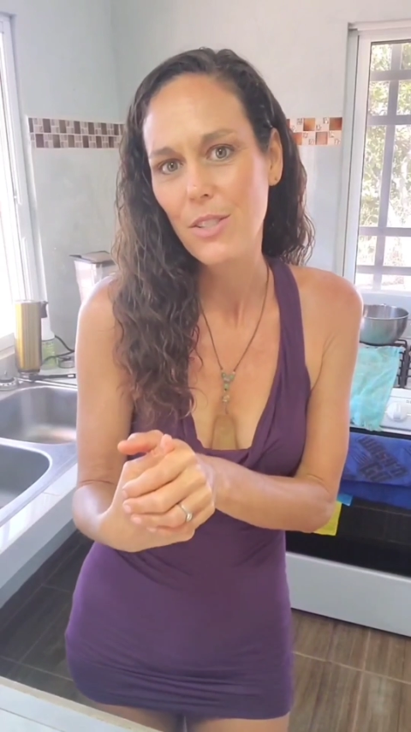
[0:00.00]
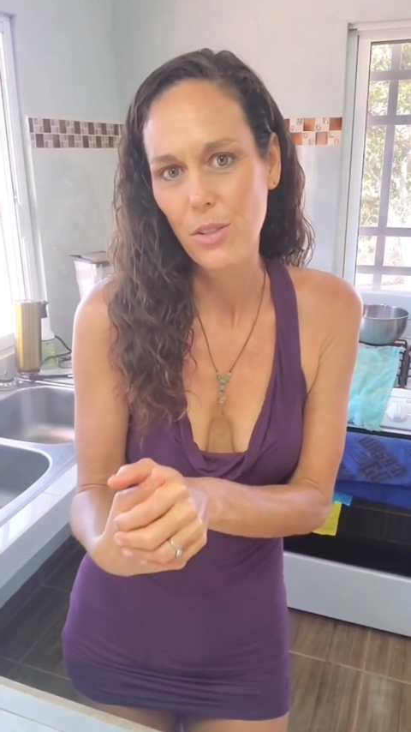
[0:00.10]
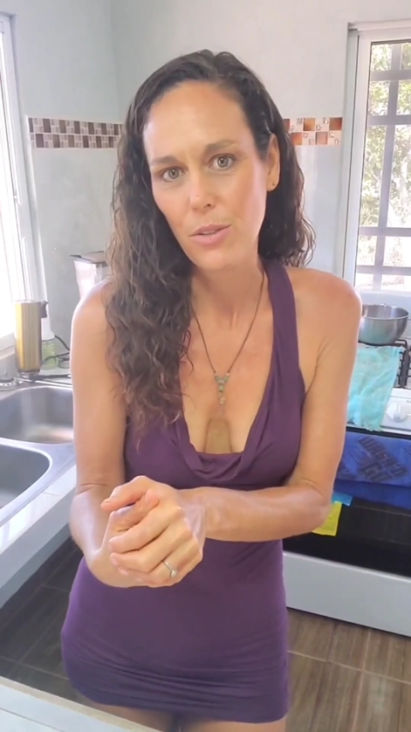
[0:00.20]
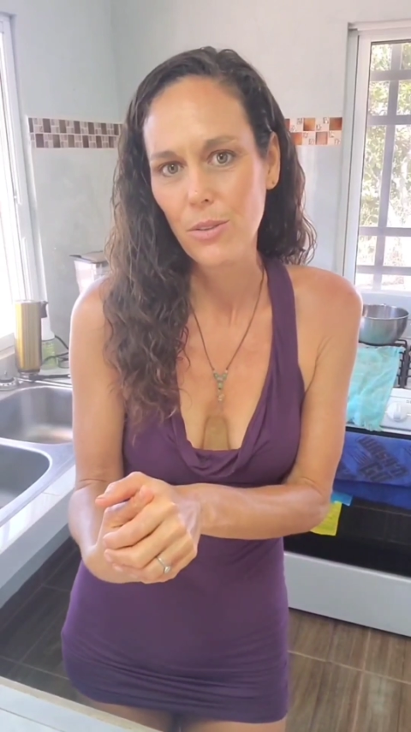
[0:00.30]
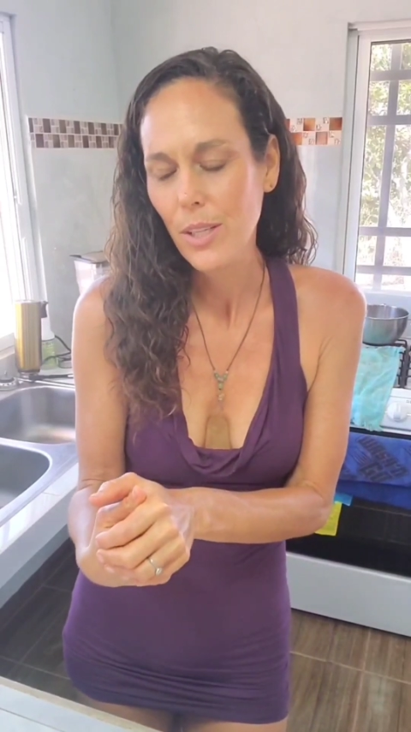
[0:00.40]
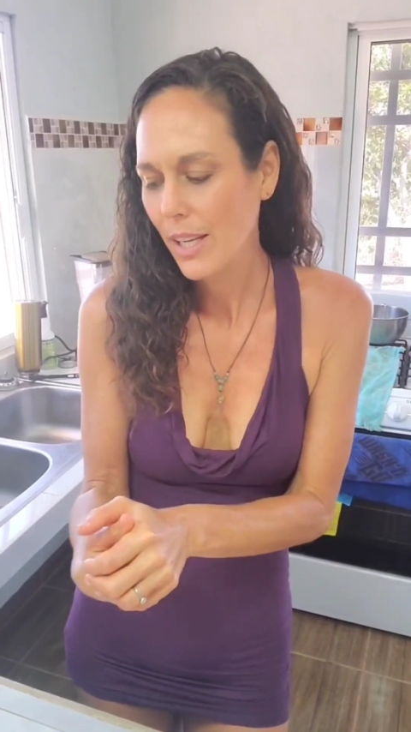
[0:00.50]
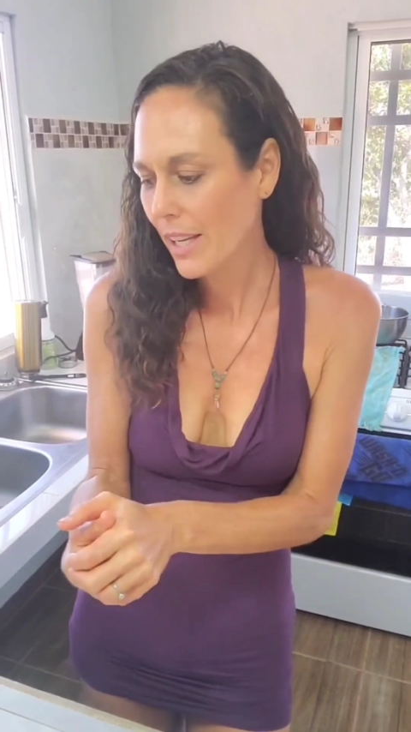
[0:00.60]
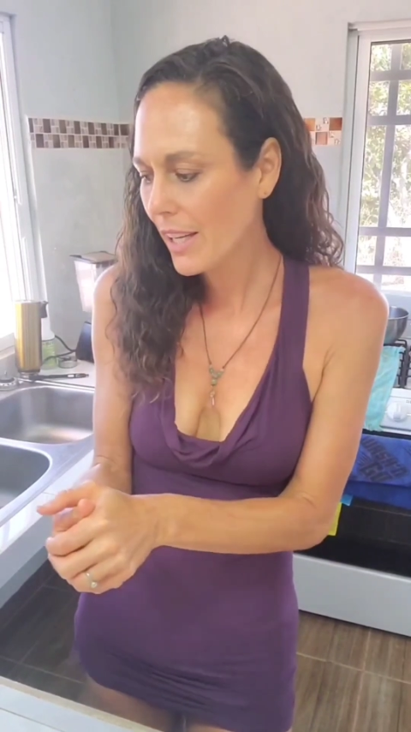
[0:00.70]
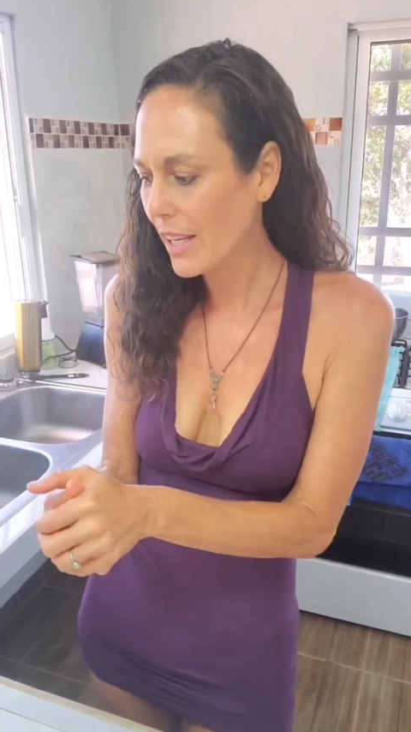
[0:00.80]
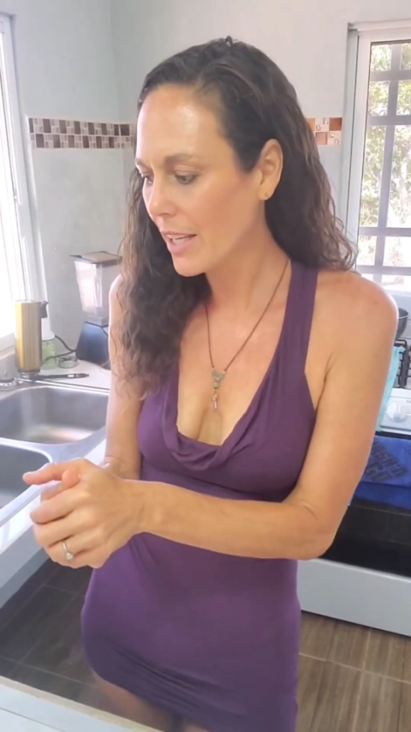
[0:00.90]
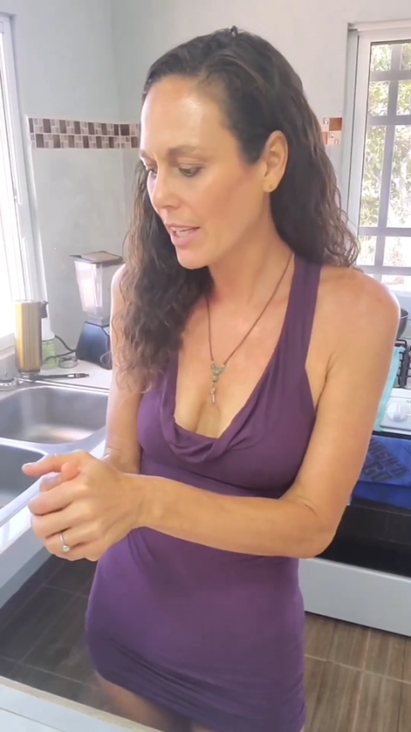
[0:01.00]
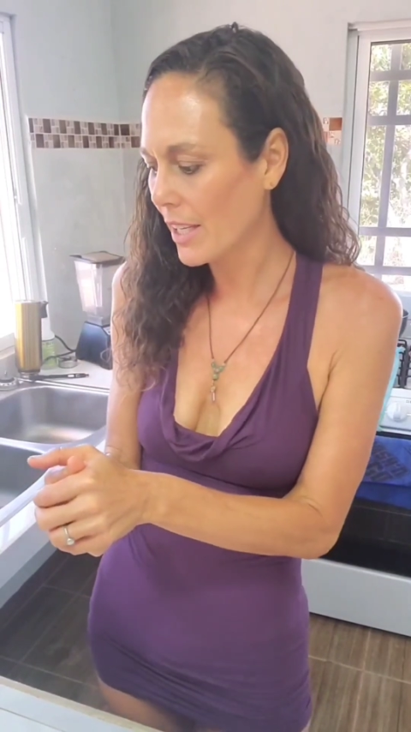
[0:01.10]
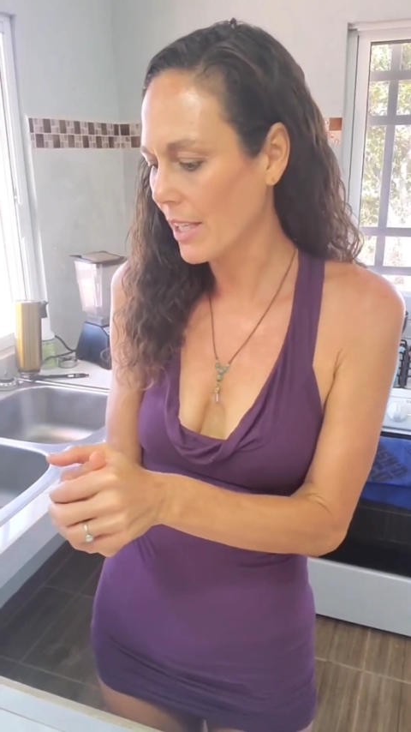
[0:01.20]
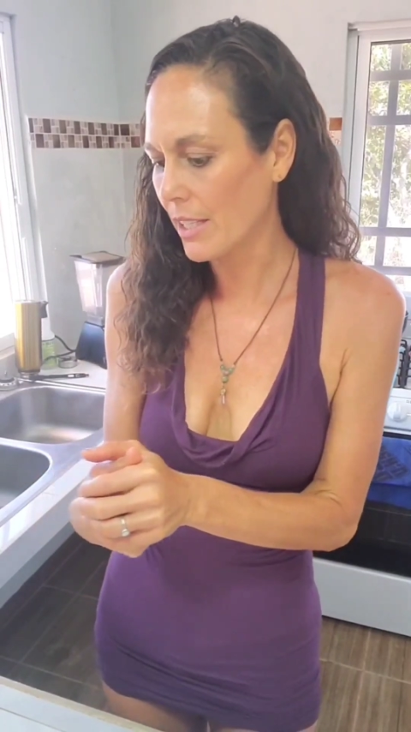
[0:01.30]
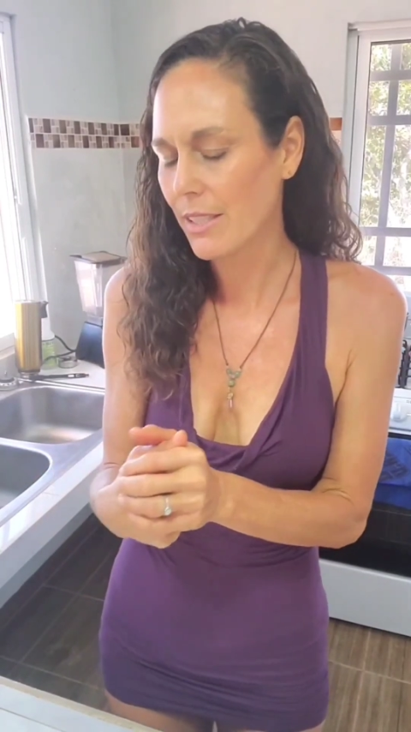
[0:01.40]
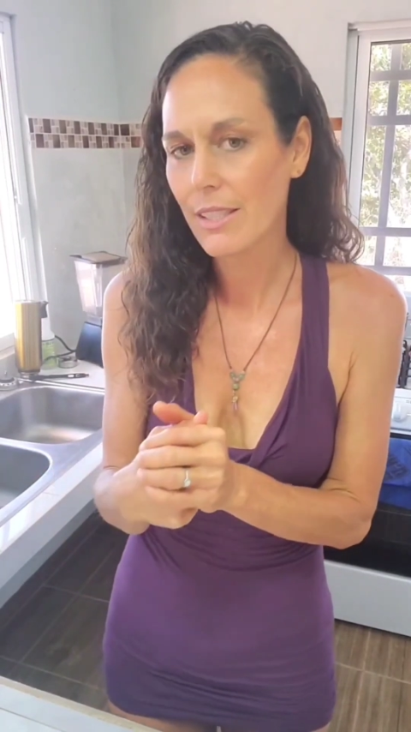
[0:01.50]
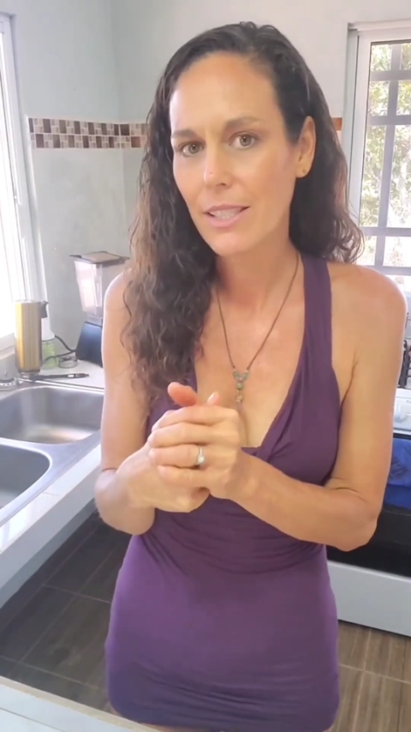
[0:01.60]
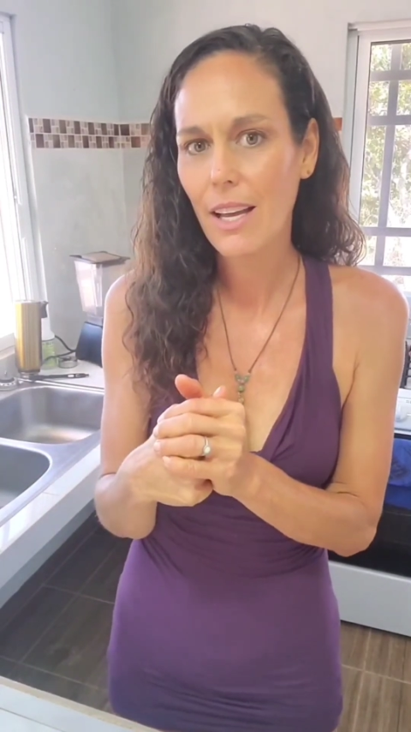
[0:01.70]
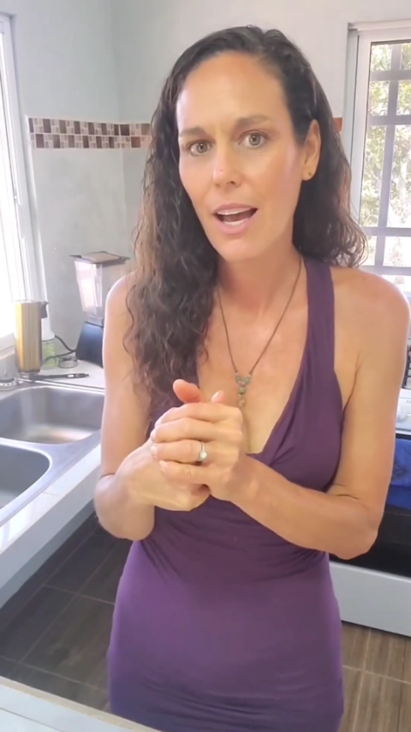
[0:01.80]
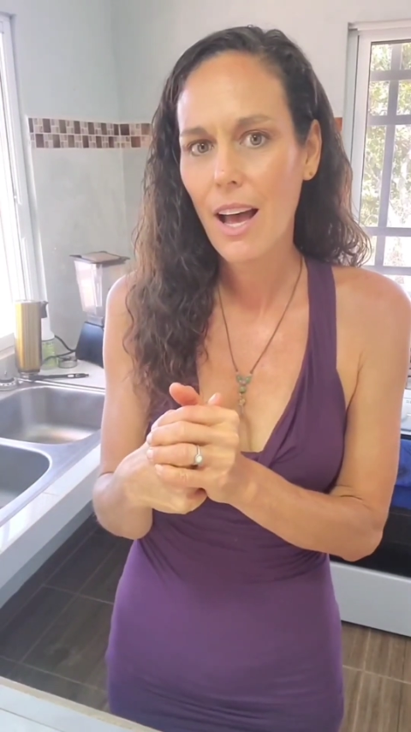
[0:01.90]
do
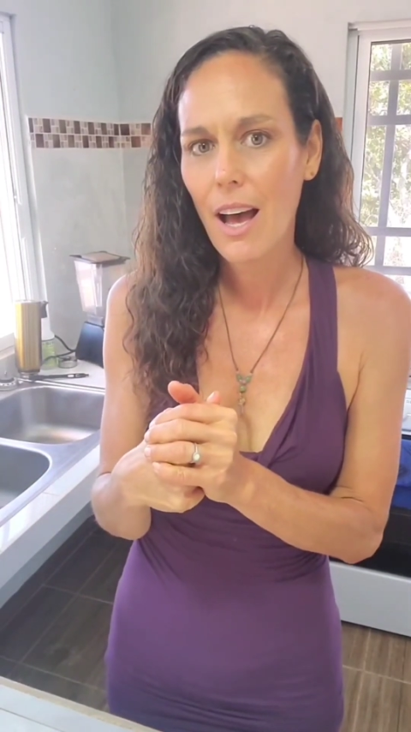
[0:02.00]
is